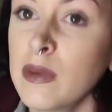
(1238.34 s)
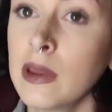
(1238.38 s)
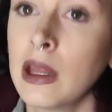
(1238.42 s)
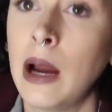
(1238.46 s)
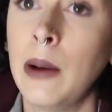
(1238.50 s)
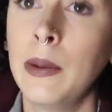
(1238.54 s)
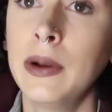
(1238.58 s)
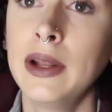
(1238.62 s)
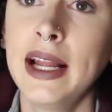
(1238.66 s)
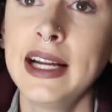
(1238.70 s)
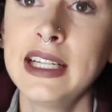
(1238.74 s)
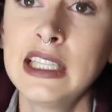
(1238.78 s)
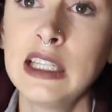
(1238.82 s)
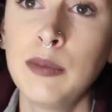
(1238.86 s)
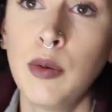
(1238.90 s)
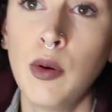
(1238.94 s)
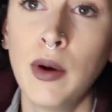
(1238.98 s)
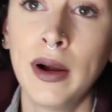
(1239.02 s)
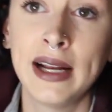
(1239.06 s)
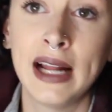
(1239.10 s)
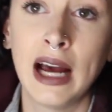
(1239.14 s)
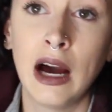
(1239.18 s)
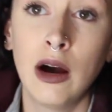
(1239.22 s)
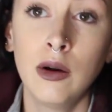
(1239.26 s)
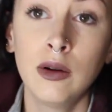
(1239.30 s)
I would like to
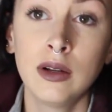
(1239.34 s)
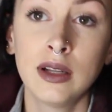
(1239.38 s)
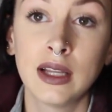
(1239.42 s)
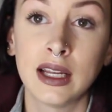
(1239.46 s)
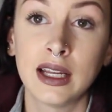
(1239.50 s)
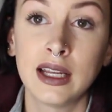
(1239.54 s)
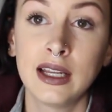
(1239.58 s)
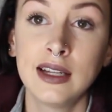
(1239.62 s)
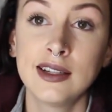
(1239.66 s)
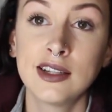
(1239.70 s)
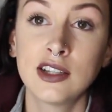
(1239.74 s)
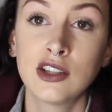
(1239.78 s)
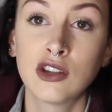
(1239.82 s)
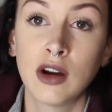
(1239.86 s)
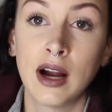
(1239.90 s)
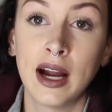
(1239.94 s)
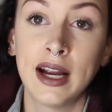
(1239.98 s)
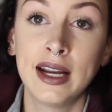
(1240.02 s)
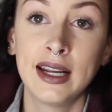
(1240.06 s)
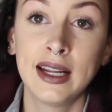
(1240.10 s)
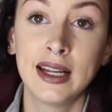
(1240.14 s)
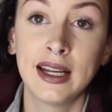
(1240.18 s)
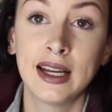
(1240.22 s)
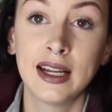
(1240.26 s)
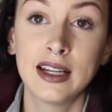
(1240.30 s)
point out that he is
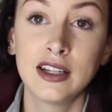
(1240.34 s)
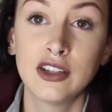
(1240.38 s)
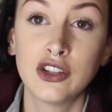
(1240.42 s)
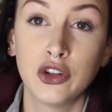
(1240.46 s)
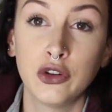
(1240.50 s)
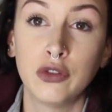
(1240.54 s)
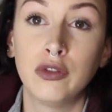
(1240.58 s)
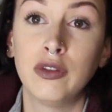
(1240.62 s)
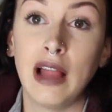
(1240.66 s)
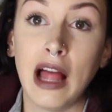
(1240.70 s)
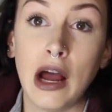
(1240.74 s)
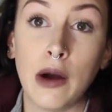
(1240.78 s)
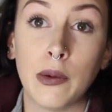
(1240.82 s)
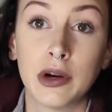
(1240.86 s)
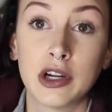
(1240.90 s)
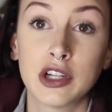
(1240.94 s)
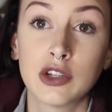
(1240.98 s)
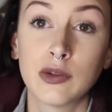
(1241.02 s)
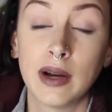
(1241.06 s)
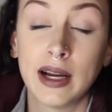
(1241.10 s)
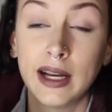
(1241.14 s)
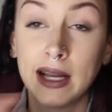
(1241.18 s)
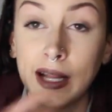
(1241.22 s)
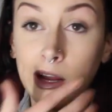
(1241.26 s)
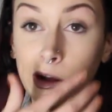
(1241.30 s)
trying to get 2 flowers
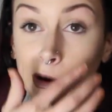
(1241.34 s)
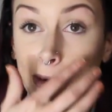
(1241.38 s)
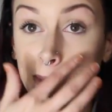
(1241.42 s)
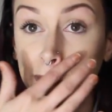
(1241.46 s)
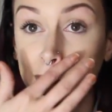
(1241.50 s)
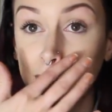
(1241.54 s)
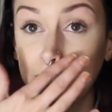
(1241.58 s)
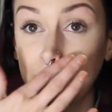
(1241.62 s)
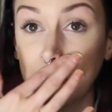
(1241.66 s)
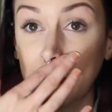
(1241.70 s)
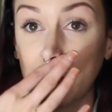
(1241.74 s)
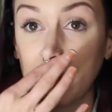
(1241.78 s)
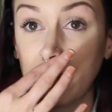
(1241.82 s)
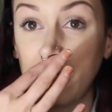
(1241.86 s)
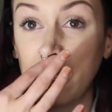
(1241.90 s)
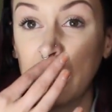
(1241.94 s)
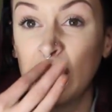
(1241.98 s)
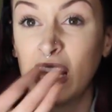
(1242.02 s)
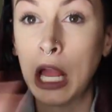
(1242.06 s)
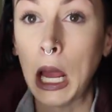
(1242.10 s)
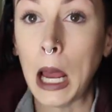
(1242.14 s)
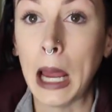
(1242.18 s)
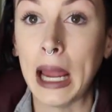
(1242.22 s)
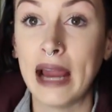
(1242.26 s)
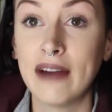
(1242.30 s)
right now.
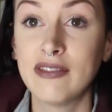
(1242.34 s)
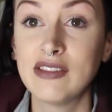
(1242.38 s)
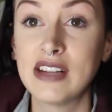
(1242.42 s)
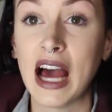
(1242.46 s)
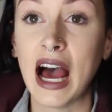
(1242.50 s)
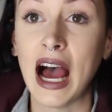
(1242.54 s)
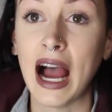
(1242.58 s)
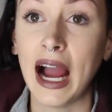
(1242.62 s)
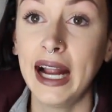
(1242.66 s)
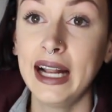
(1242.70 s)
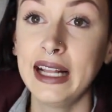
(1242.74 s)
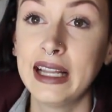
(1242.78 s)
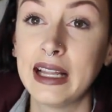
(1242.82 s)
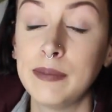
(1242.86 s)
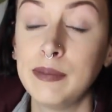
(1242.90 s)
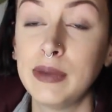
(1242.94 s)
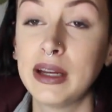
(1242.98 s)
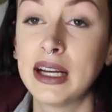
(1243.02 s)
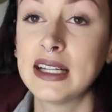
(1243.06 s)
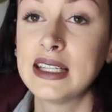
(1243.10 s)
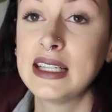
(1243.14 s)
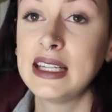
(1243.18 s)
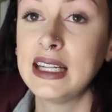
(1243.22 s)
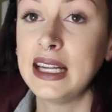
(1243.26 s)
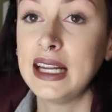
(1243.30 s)
I have to hide them
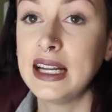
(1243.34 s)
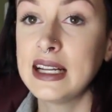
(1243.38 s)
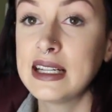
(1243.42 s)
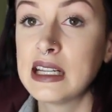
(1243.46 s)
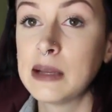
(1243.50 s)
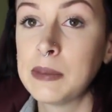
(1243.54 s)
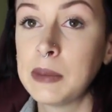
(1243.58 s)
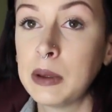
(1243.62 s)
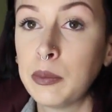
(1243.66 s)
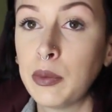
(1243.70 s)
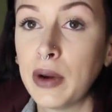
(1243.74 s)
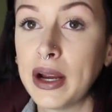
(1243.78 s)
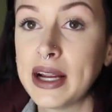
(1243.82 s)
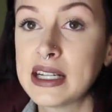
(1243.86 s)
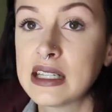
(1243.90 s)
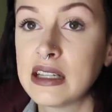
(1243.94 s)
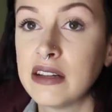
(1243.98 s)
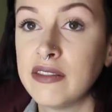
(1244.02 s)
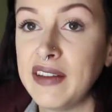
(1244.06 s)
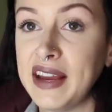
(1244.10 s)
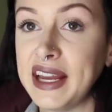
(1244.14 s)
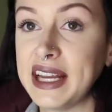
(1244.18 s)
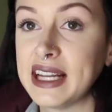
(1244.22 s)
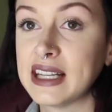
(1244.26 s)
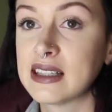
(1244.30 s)
because he eats them and breaks the
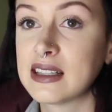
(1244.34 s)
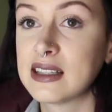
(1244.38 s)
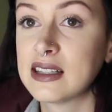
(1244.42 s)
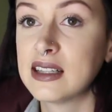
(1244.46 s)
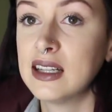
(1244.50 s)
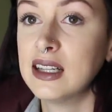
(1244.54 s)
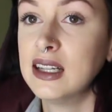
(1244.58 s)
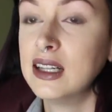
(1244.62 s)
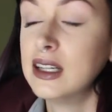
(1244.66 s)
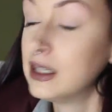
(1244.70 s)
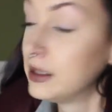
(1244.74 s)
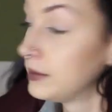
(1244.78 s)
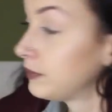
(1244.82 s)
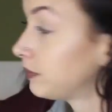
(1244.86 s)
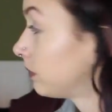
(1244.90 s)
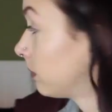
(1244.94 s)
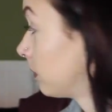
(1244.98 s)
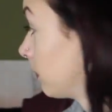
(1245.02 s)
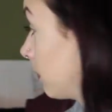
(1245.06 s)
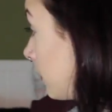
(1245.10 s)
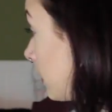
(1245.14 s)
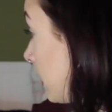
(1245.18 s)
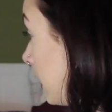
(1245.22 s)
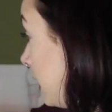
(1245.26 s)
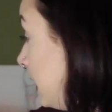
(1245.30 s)
vase.
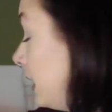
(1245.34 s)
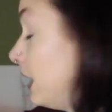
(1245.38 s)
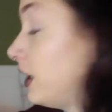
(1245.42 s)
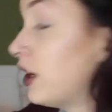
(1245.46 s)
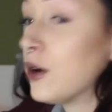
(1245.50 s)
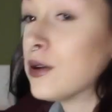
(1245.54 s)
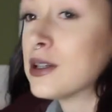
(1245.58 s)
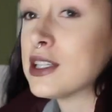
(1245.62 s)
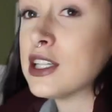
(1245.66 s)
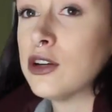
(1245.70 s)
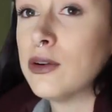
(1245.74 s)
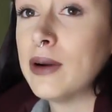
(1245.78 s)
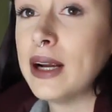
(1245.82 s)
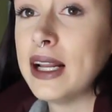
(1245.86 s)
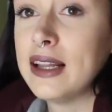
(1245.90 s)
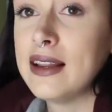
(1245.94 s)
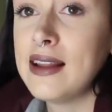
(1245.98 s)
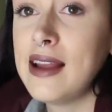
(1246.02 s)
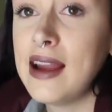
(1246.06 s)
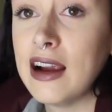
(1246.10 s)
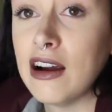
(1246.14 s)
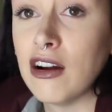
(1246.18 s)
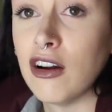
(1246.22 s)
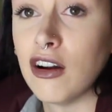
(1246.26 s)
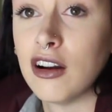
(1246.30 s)
And he knows they're in
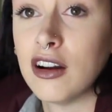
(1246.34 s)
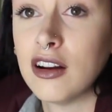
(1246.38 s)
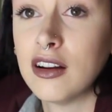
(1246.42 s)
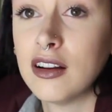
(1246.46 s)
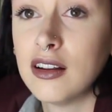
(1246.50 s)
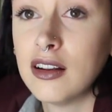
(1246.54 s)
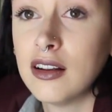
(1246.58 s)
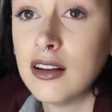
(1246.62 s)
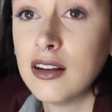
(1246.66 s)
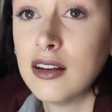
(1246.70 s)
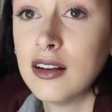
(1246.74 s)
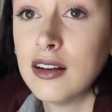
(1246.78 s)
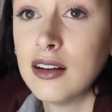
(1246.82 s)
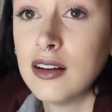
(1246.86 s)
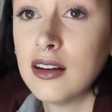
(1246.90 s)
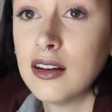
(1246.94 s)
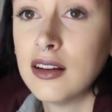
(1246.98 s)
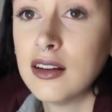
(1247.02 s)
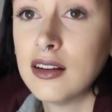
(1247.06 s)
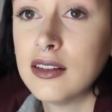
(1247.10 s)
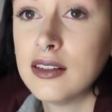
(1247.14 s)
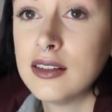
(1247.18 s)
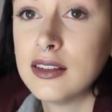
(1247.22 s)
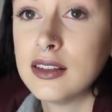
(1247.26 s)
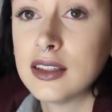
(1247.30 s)
there.
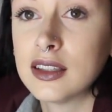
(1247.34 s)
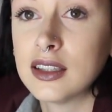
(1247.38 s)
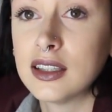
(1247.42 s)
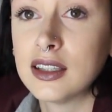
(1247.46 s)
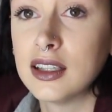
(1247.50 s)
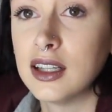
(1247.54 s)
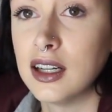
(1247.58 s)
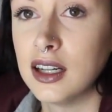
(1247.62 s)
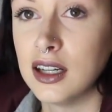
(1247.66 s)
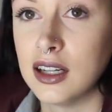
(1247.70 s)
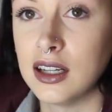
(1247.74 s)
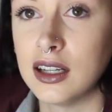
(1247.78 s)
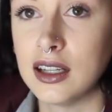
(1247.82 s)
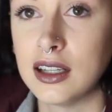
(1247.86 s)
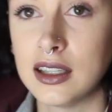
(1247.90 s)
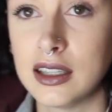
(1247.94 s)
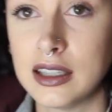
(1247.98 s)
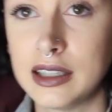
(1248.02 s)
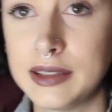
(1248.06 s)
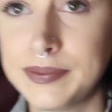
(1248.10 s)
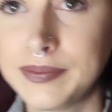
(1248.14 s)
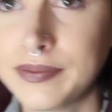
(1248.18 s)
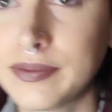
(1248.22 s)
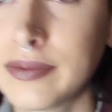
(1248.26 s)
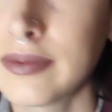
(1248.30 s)
God.
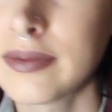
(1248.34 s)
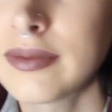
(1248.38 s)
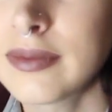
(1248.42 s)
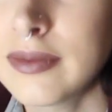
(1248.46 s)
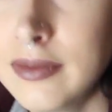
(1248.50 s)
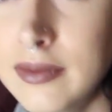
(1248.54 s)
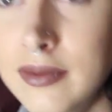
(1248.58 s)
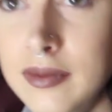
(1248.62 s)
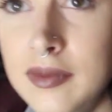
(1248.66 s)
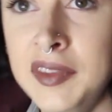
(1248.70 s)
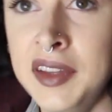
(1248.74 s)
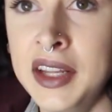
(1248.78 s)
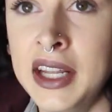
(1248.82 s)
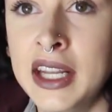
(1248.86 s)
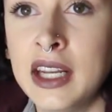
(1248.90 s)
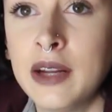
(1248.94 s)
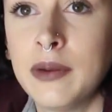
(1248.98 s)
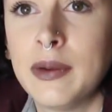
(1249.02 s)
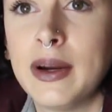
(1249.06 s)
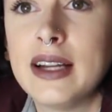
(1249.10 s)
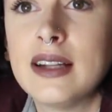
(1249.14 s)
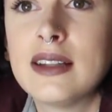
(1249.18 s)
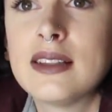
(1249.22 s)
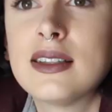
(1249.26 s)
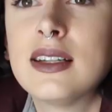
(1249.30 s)

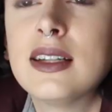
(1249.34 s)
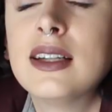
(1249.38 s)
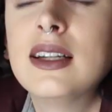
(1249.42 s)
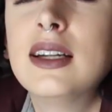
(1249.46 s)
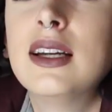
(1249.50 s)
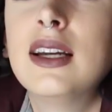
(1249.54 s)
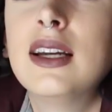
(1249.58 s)
Anyways.